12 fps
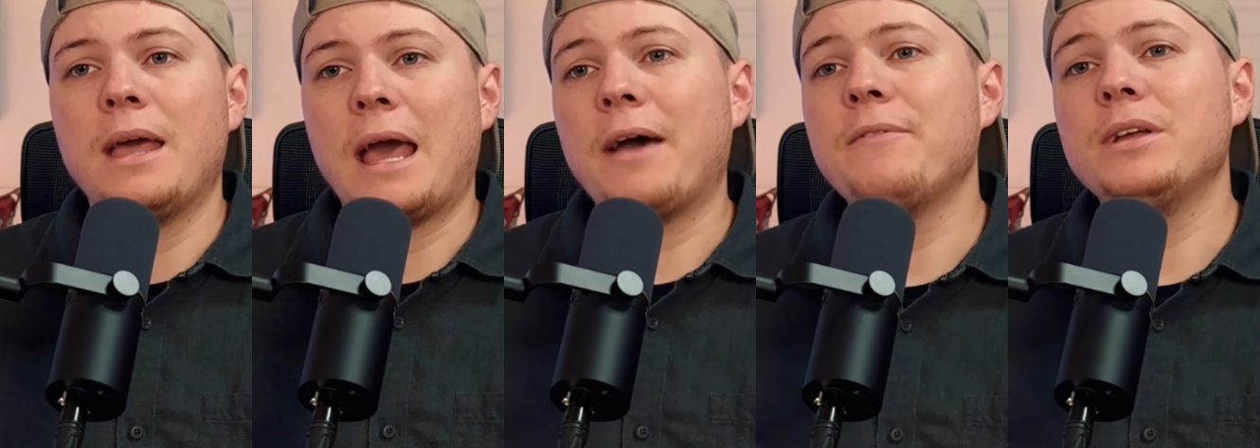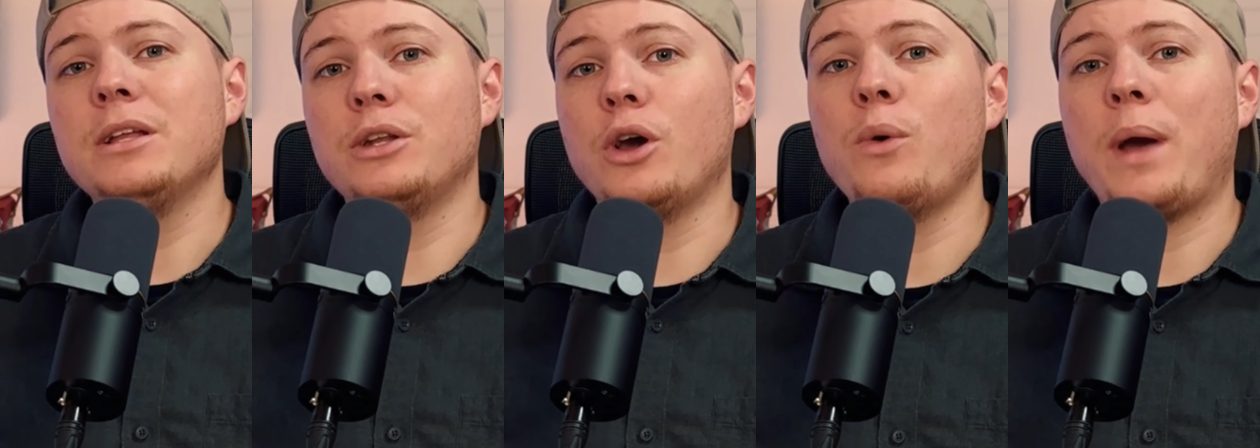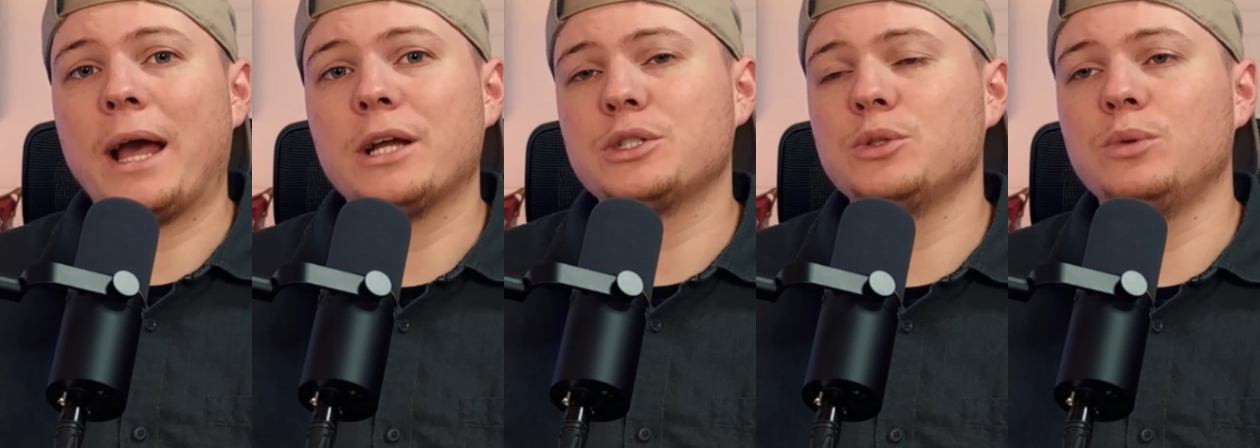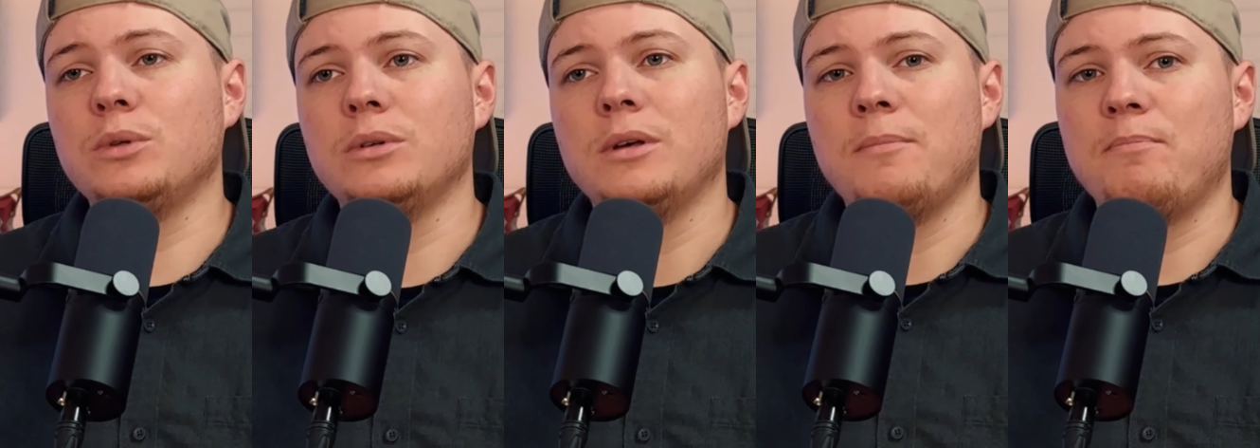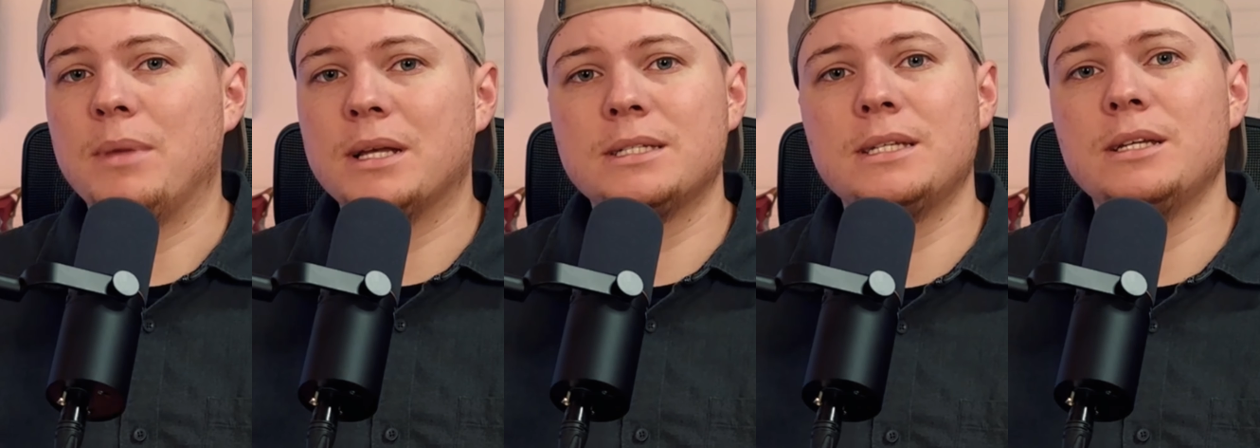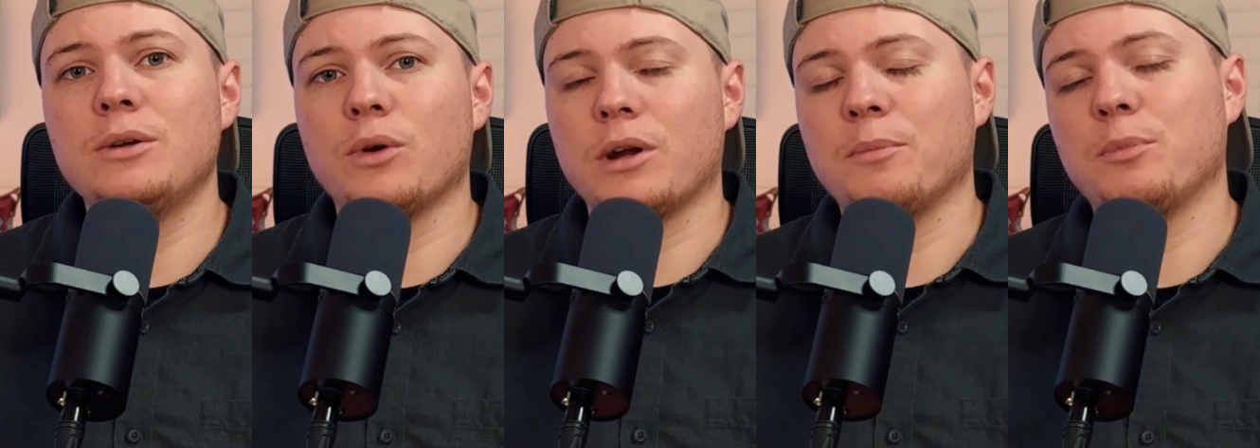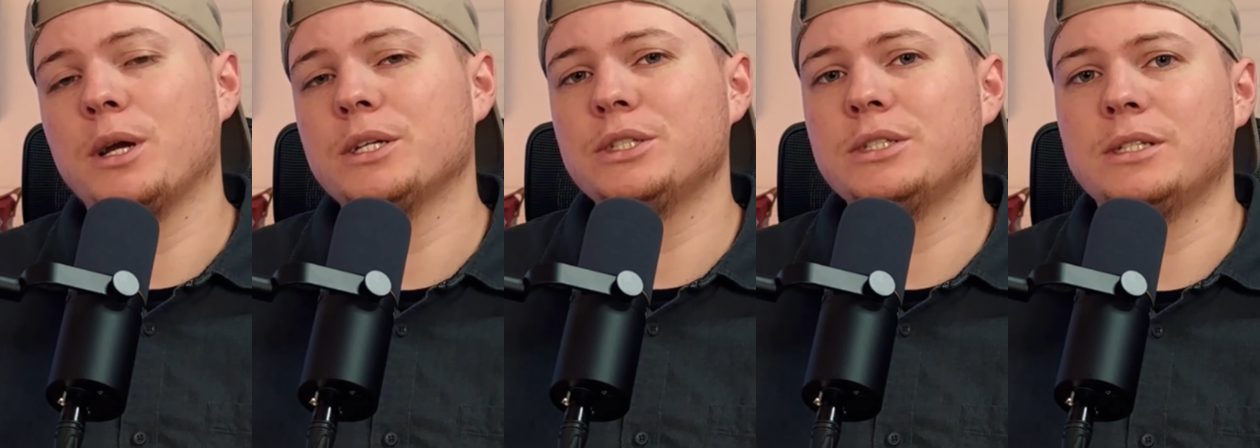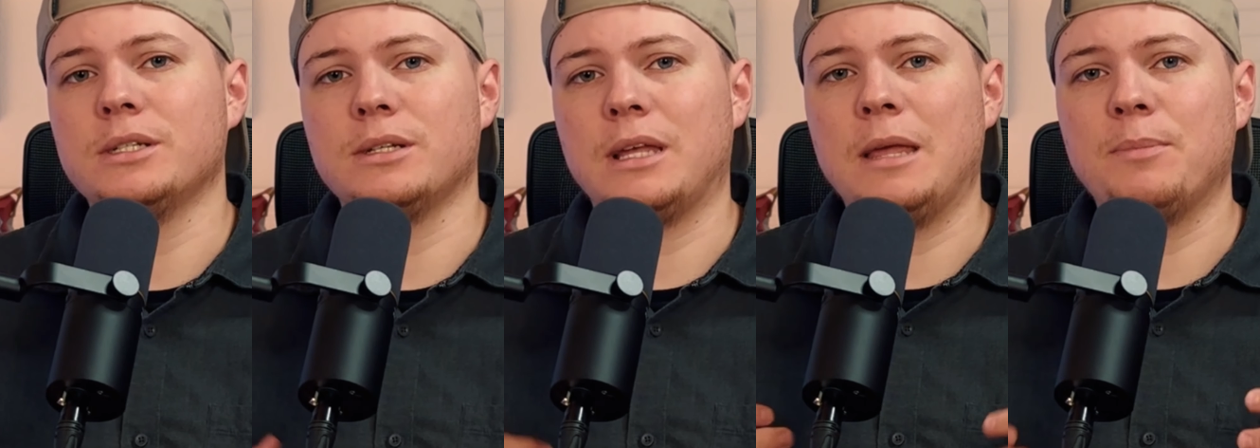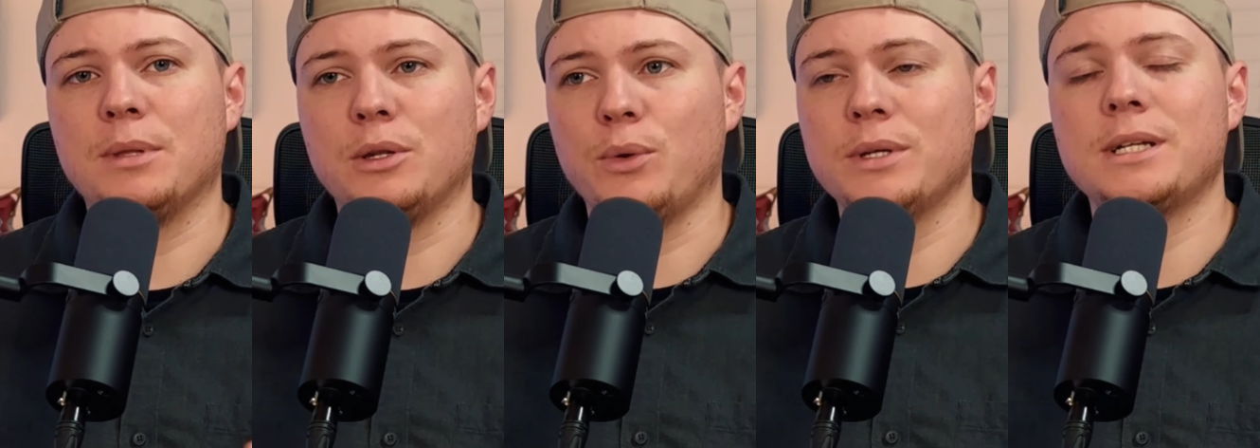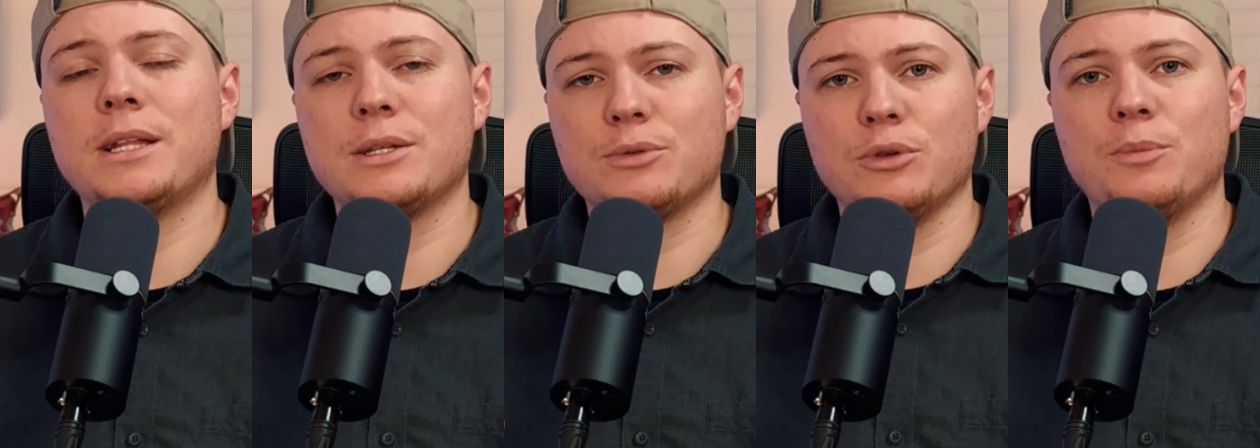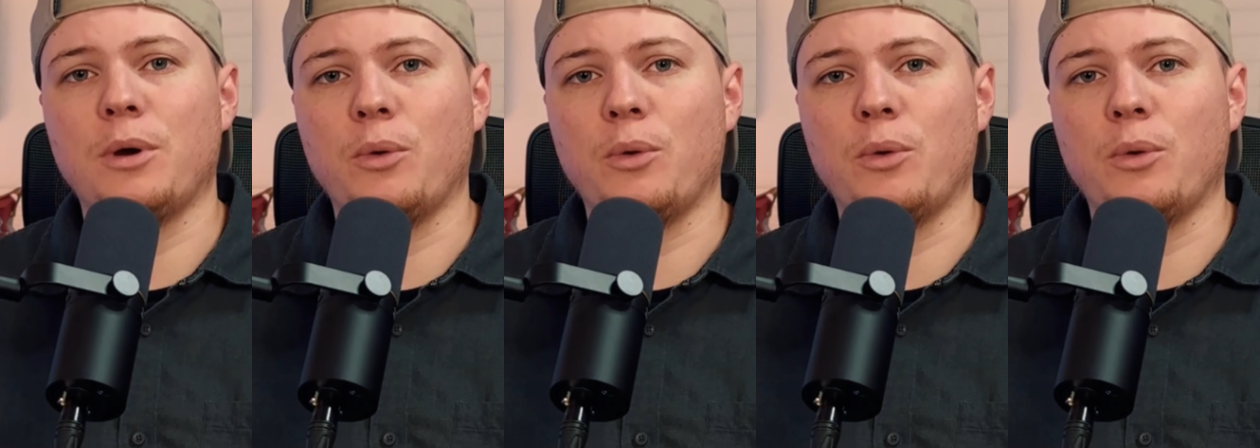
Having no actual mixing or compression to keep the noise out of this room